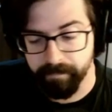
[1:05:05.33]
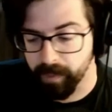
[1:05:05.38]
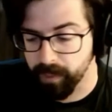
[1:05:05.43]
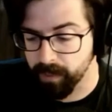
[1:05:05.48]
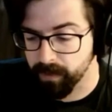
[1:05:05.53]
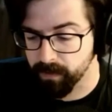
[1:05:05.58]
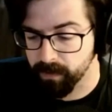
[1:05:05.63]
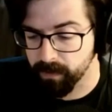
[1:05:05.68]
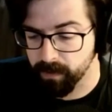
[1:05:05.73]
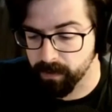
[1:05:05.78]

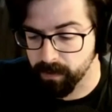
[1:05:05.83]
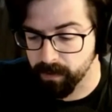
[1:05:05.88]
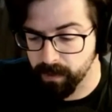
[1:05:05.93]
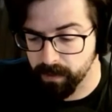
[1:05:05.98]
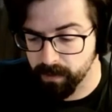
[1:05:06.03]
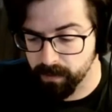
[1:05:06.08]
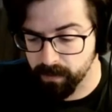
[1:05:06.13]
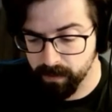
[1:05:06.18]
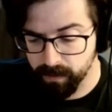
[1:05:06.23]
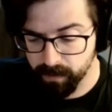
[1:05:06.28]
it's
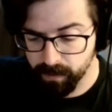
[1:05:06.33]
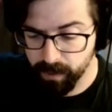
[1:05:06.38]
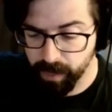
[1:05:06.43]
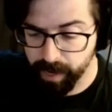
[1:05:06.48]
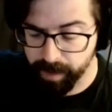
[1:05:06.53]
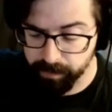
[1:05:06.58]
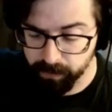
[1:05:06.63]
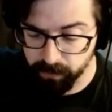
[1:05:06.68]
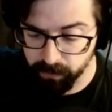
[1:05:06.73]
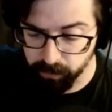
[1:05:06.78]
just an
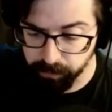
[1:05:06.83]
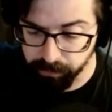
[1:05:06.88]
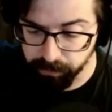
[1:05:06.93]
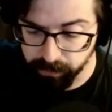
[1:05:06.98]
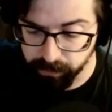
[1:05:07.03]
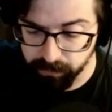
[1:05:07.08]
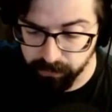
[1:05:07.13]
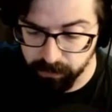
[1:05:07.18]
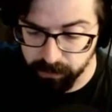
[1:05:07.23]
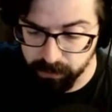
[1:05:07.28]
absolute
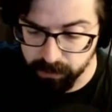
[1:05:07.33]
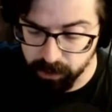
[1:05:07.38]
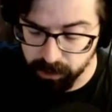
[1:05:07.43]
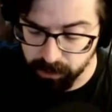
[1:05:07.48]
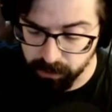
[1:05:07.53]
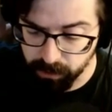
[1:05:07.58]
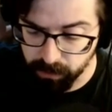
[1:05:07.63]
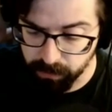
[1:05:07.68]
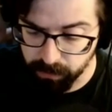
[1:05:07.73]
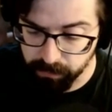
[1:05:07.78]
privilege
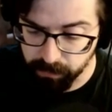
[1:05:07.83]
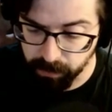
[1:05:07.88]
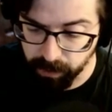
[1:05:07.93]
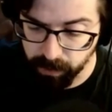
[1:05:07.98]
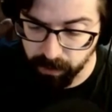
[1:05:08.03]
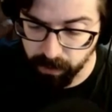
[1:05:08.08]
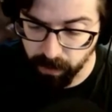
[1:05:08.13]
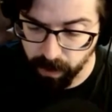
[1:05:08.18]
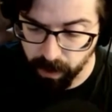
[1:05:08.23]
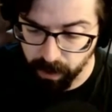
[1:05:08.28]
and
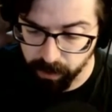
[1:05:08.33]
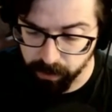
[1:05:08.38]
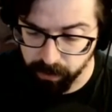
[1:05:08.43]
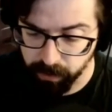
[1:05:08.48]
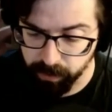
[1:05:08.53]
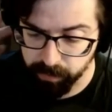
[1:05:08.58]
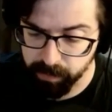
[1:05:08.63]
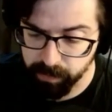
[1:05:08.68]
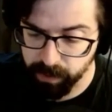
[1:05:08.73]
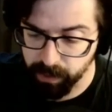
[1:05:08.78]
an
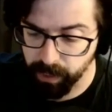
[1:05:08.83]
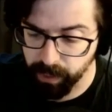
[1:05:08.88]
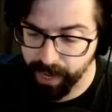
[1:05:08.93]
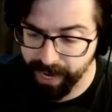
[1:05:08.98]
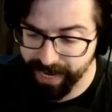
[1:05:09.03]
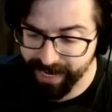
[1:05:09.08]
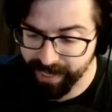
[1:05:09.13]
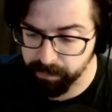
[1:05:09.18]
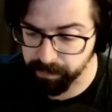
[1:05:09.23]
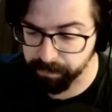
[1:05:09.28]
honor to be
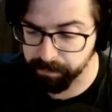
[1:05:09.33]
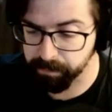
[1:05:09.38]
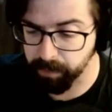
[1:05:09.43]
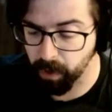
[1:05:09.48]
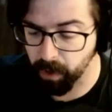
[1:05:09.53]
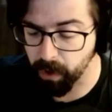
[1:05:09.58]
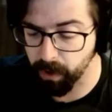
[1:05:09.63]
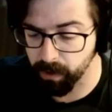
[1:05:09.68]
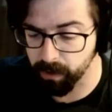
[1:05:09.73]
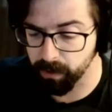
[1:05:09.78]
any
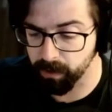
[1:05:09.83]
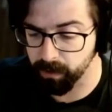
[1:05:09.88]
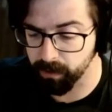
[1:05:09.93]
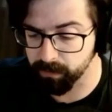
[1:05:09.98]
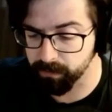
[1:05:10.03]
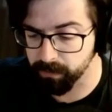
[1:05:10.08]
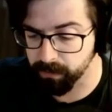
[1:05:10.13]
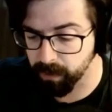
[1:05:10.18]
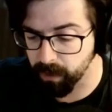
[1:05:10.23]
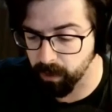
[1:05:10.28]
part
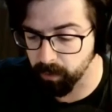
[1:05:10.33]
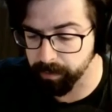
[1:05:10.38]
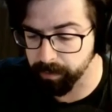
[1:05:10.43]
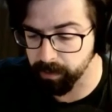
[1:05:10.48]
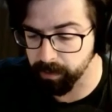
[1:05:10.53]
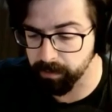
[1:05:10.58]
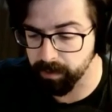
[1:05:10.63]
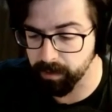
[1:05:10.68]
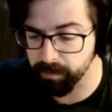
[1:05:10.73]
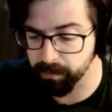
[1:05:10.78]
of
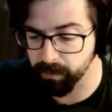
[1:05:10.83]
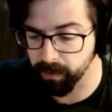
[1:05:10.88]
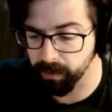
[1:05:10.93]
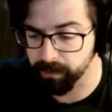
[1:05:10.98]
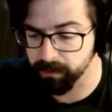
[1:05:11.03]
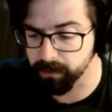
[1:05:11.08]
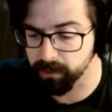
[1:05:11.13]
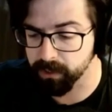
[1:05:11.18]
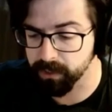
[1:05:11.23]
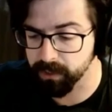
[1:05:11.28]
helping people
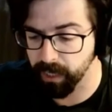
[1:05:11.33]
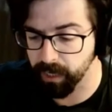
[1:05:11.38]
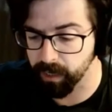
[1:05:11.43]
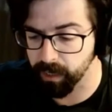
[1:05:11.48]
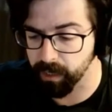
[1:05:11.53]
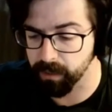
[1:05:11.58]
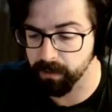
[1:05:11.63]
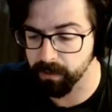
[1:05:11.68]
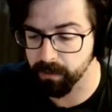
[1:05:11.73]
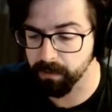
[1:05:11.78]

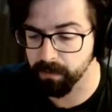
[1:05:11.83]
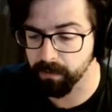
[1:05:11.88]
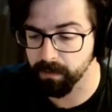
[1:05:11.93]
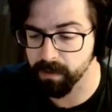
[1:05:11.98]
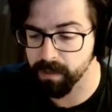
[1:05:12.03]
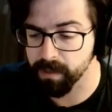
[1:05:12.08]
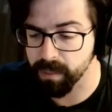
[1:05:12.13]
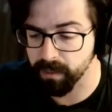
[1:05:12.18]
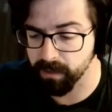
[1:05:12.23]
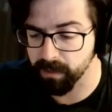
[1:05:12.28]
understand
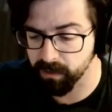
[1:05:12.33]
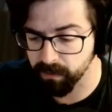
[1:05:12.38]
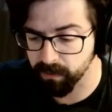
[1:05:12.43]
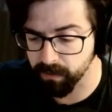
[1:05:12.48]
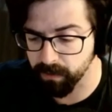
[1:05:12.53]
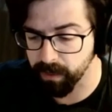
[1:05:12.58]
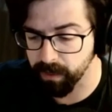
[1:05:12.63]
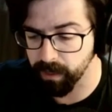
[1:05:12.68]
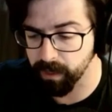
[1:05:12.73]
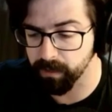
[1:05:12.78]
this
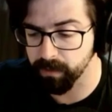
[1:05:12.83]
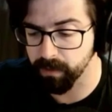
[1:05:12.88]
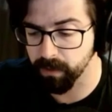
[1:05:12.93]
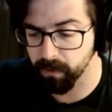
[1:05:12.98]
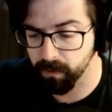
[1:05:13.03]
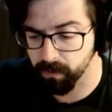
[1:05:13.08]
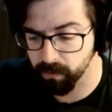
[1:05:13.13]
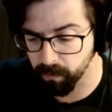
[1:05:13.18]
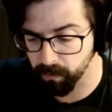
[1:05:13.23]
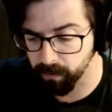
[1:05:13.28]
history and
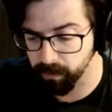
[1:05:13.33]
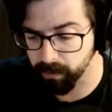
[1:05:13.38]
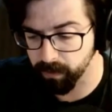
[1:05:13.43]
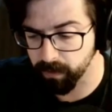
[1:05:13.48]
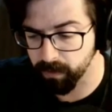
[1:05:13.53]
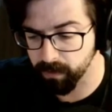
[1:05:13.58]
this story.